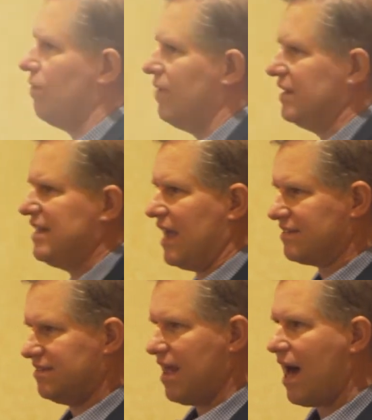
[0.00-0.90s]
of a
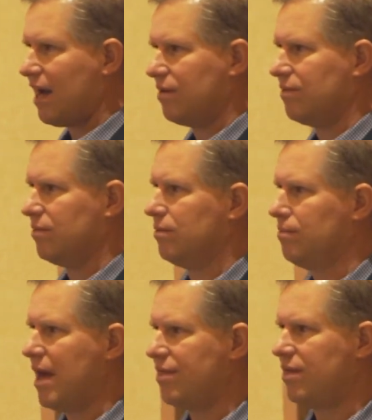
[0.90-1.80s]
TxDOT
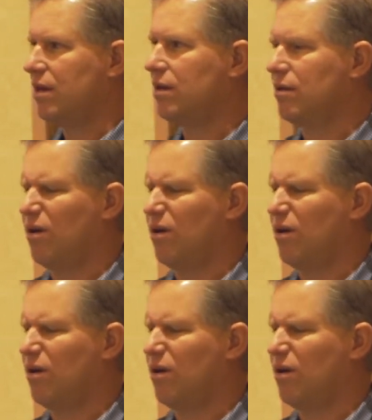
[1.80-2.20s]
method,